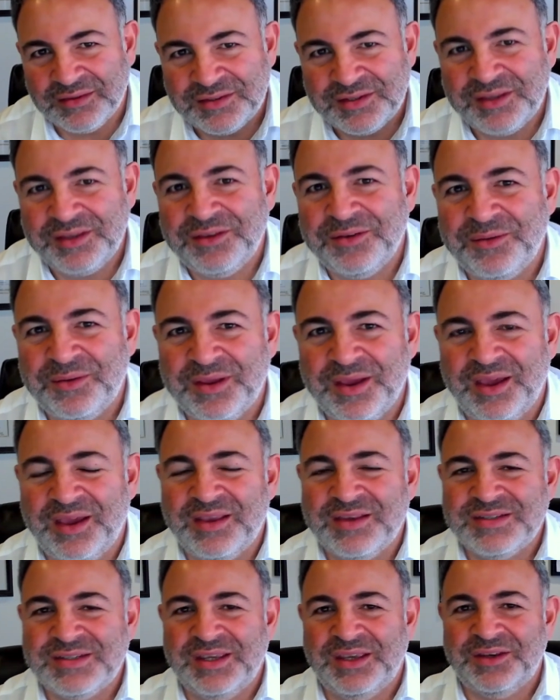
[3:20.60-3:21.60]
to you
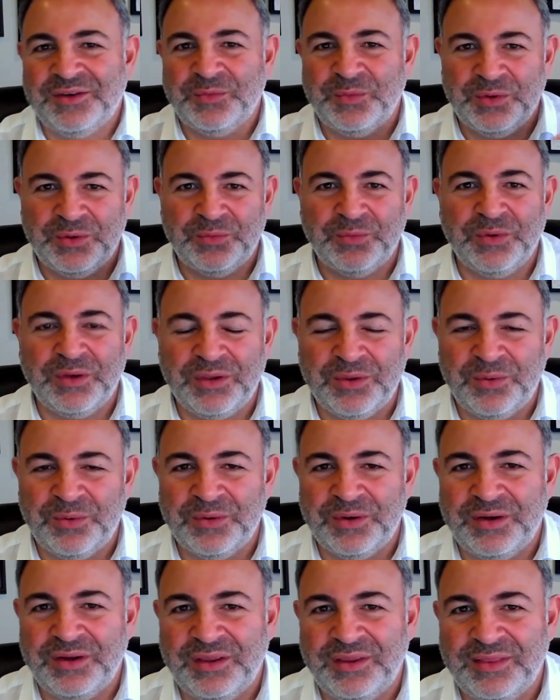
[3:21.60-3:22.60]
guys and we're
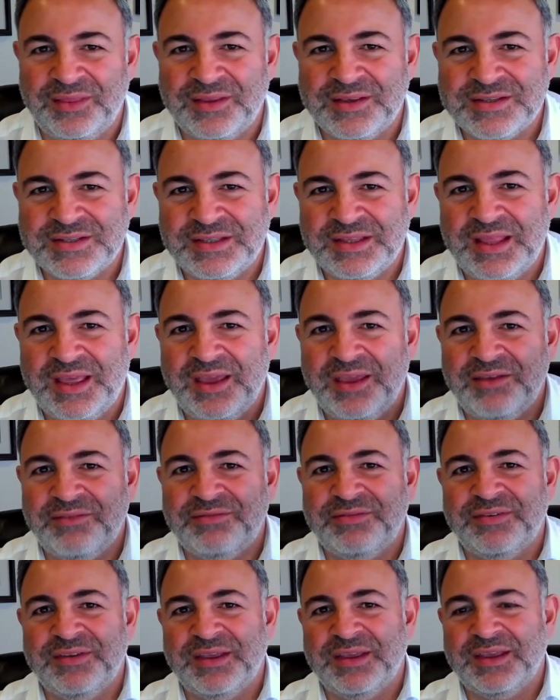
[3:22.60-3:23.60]
recording this
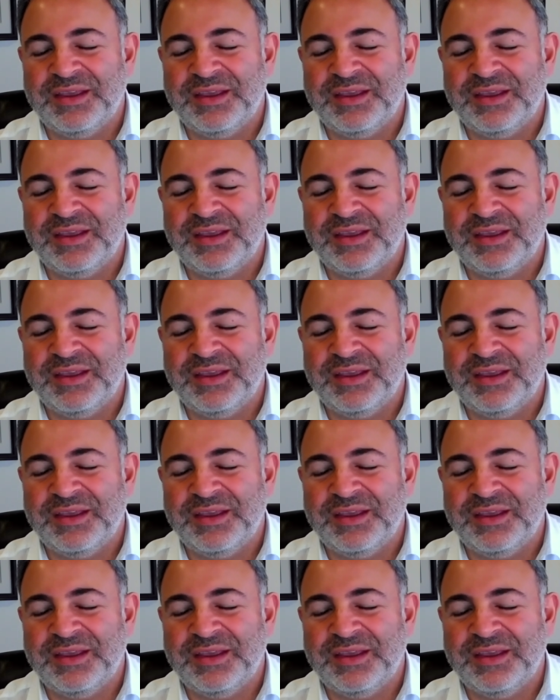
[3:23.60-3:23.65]
live